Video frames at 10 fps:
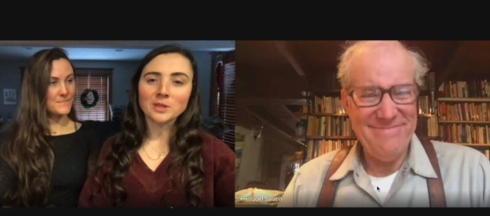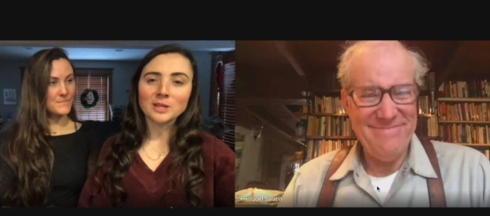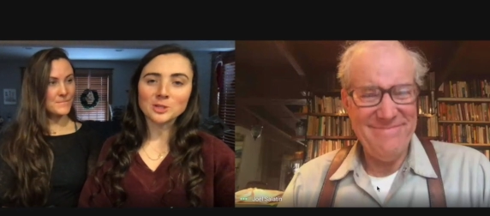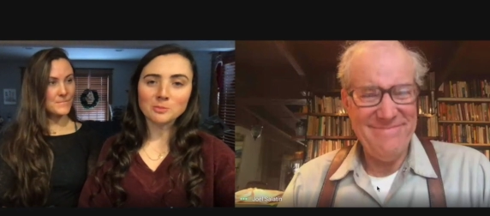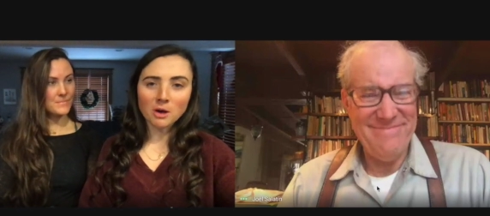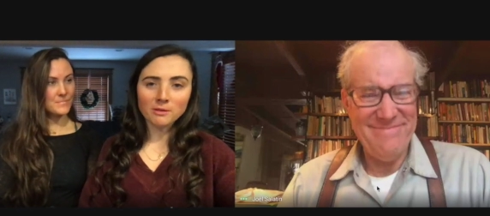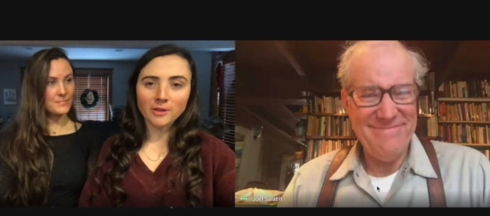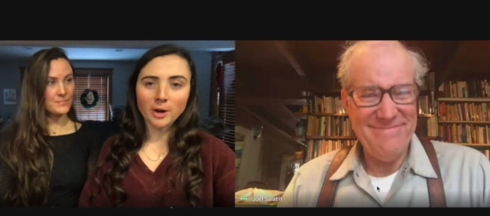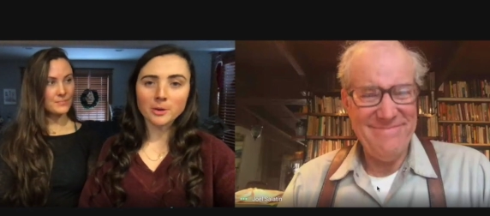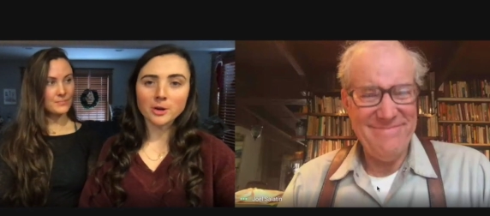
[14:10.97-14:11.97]
Speaker 1: small
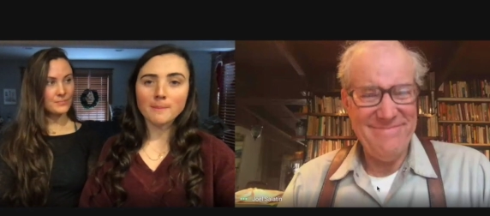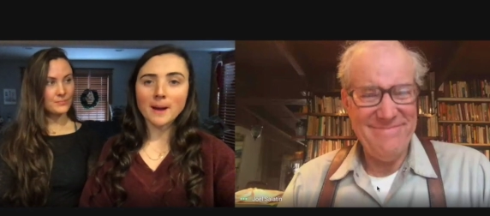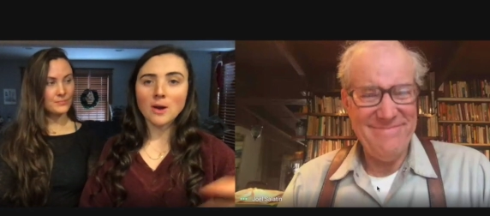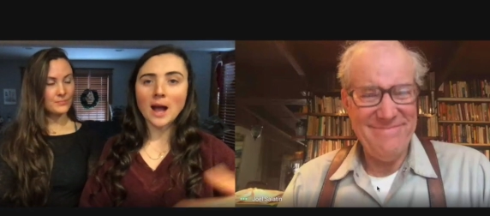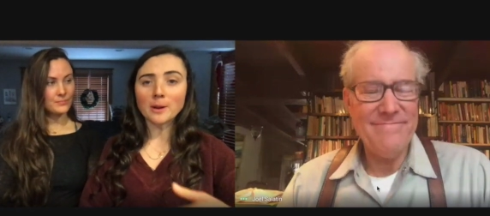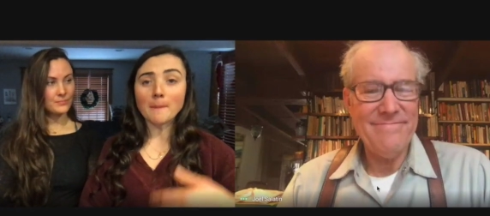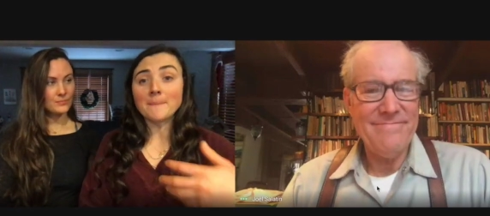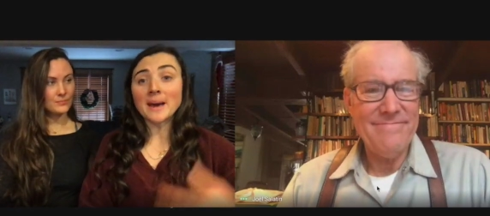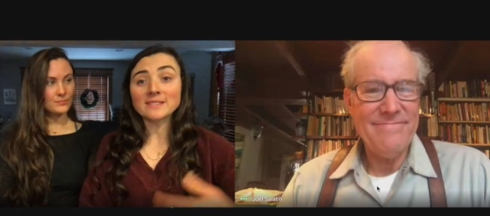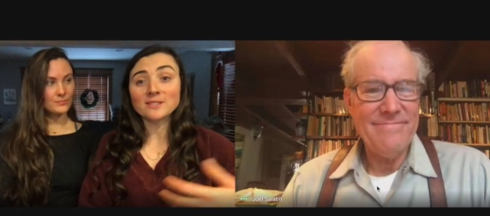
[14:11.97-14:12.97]
farmer about how to
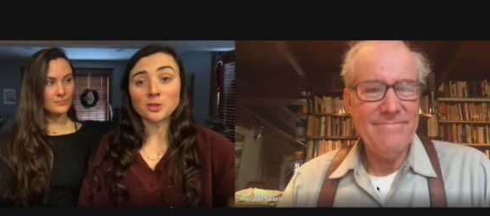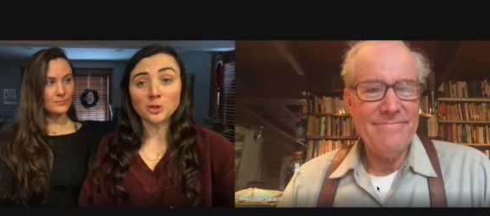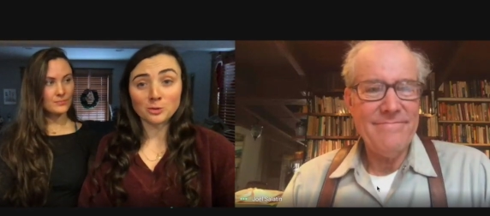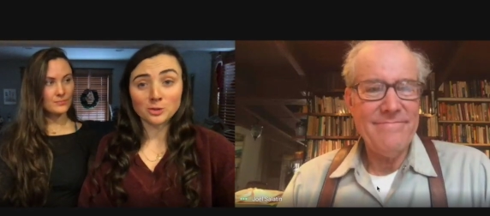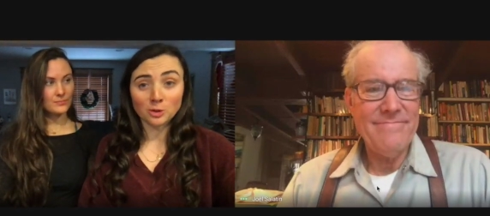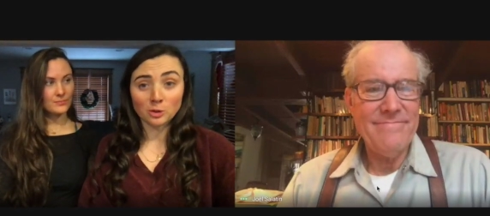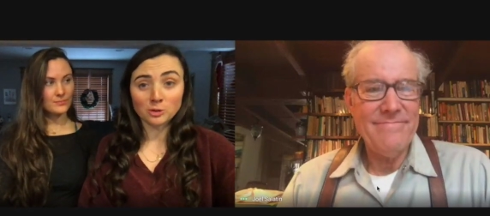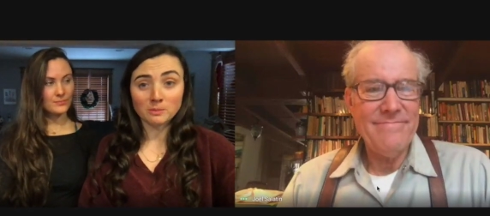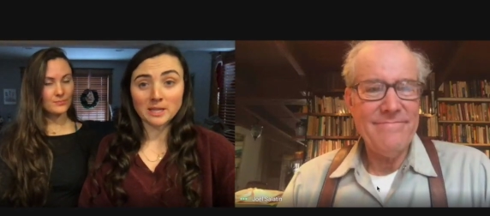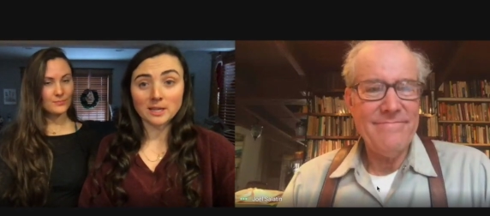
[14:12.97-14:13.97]
best use social
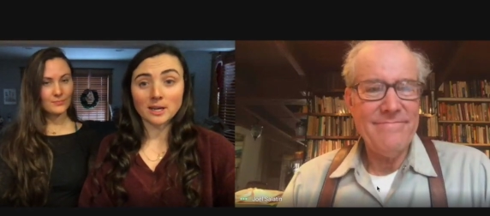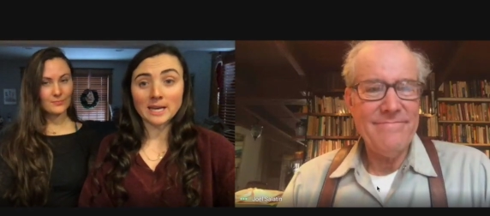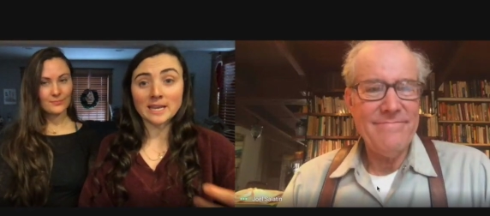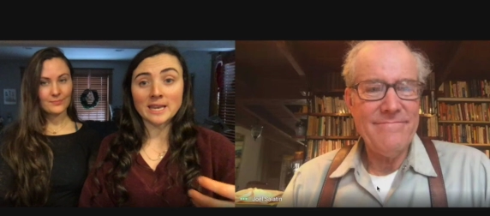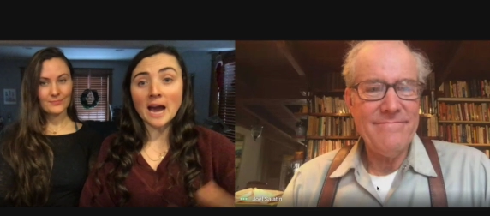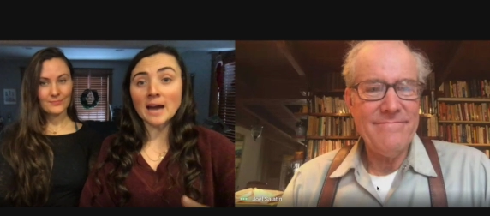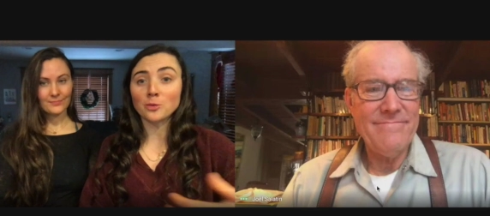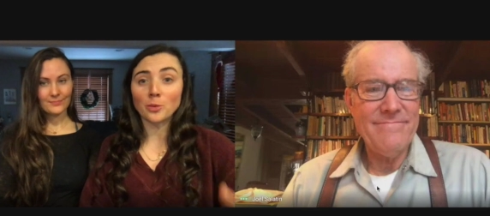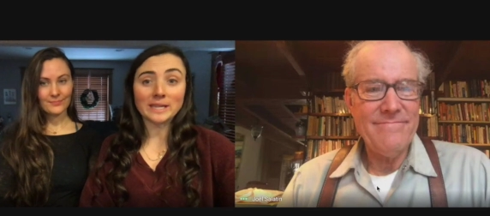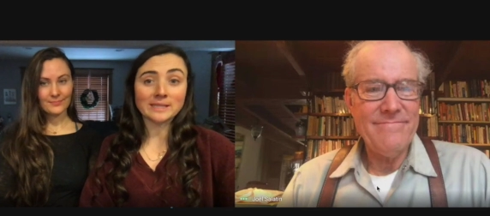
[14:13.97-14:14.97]
media and not
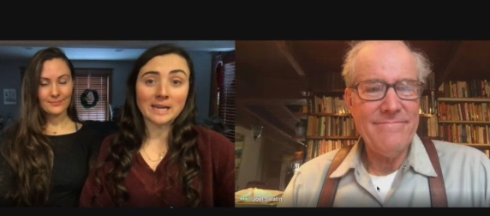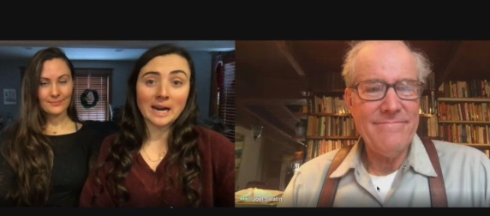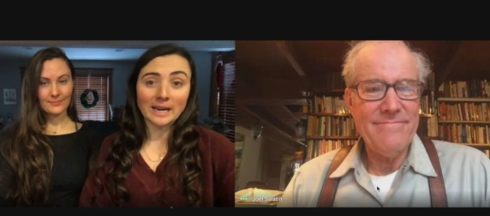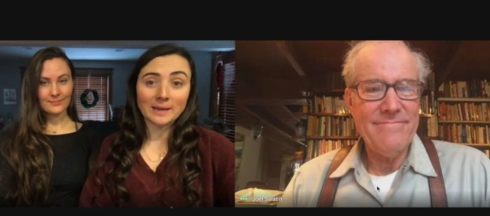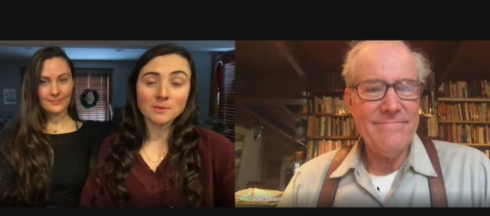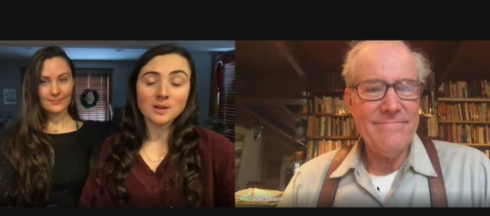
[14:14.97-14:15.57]
waste time,